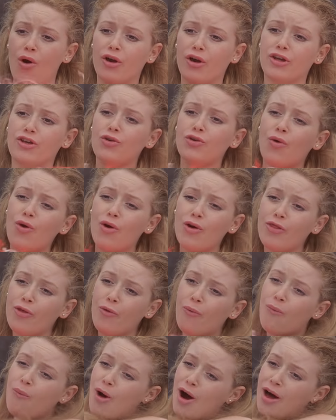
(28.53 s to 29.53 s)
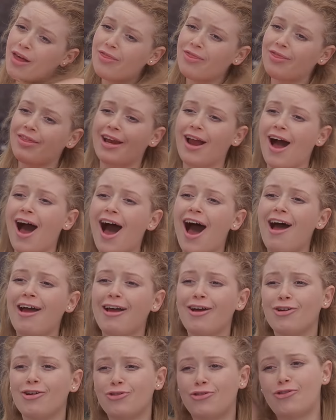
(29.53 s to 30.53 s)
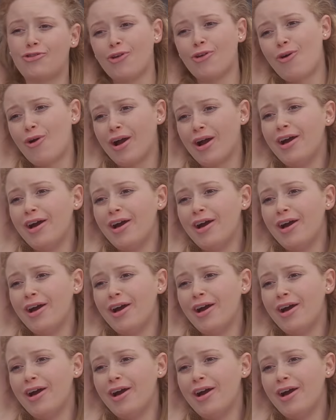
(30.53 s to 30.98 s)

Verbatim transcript: you're the one that I adore.